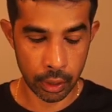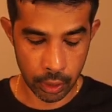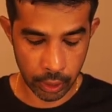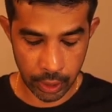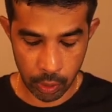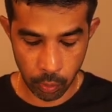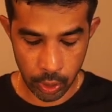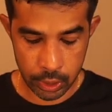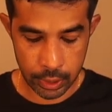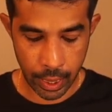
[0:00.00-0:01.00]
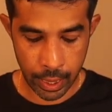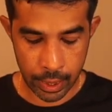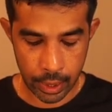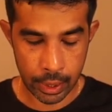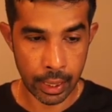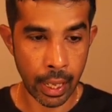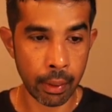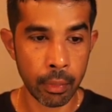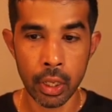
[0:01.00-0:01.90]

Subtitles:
the keywords endgame.